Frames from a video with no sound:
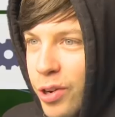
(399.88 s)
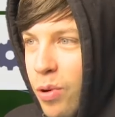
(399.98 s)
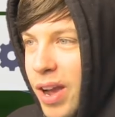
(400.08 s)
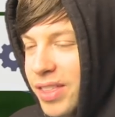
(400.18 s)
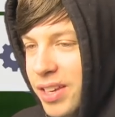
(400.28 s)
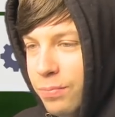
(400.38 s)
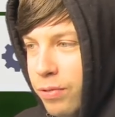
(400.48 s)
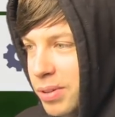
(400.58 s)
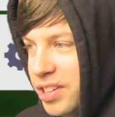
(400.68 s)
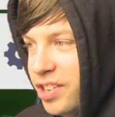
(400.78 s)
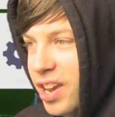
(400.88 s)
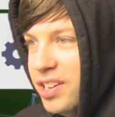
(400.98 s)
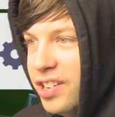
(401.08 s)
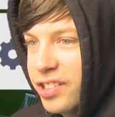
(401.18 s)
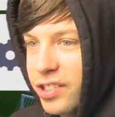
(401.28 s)
quit? I think he's probably
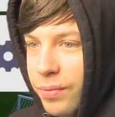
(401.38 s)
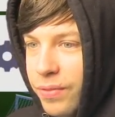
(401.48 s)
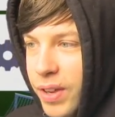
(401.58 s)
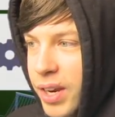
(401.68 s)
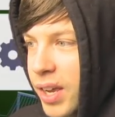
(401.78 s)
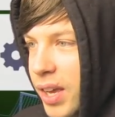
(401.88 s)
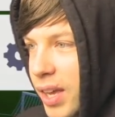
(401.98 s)
changing something.